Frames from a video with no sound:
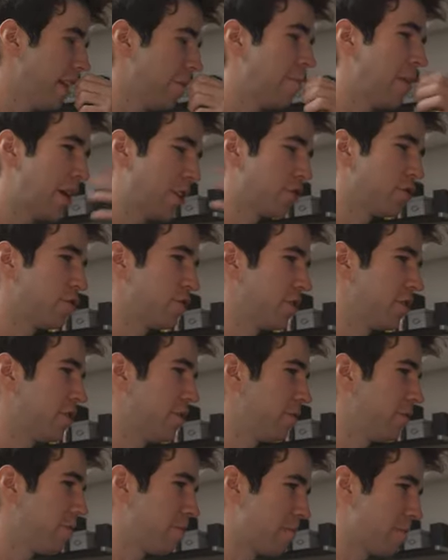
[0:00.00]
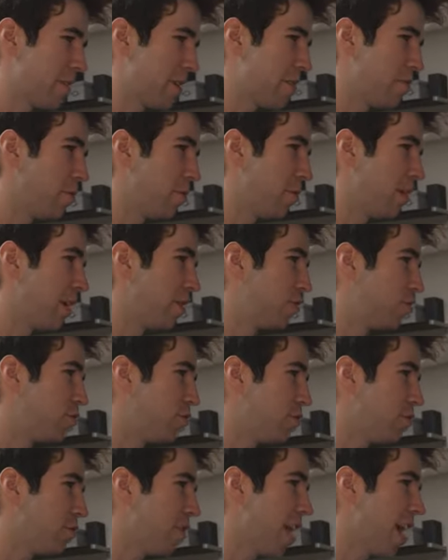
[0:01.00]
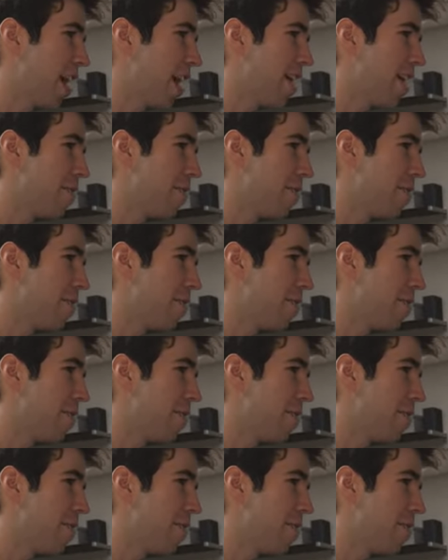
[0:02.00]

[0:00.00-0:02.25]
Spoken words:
pictures of people being super high